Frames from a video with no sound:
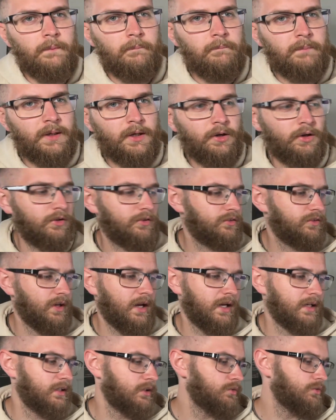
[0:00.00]
Because I
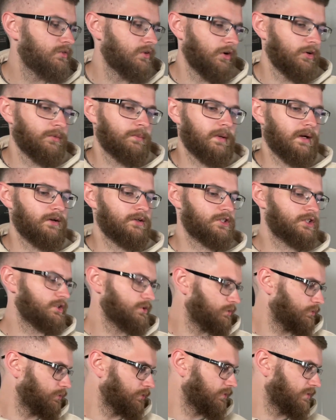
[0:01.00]
used it on a pair of
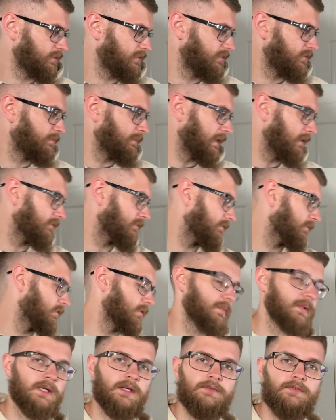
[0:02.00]
shoes. This is meant to
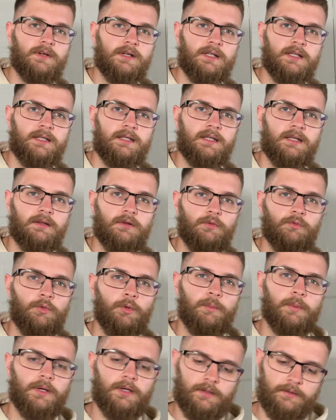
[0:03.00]
be for cleaning the
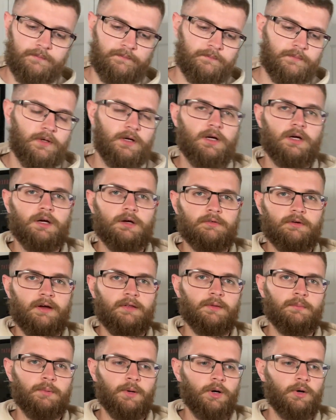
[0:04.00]
rubber around
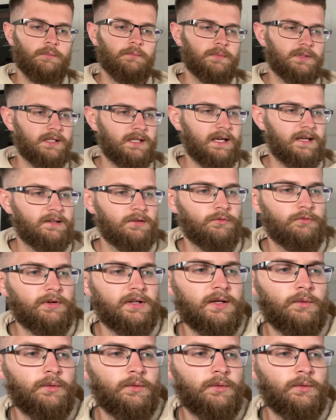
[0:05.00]
the bottom and getting them really